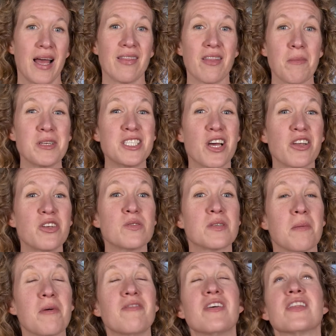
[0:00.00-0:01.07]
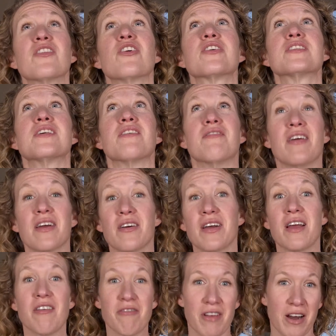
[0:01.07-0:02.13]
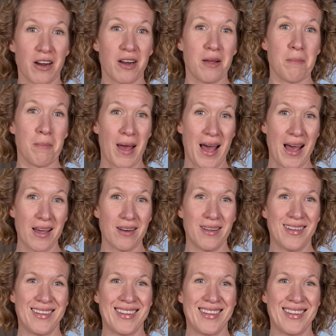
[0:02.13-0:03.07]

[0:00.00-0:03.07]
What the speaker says: And let me tell you, some of it looks very, very bad.